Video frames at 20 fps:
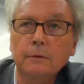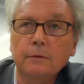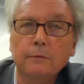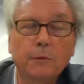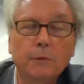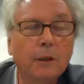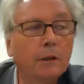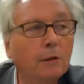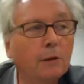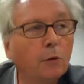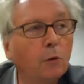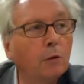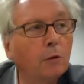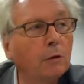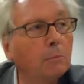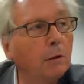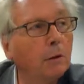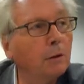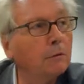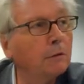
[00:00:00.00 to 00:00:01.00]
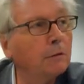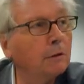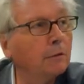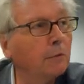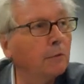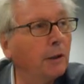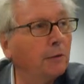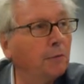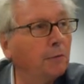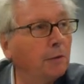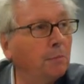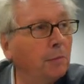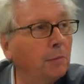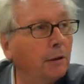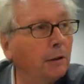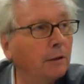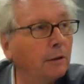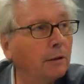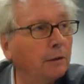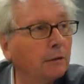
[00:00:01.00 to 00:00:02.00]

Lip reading: We'll talk about it when we meet.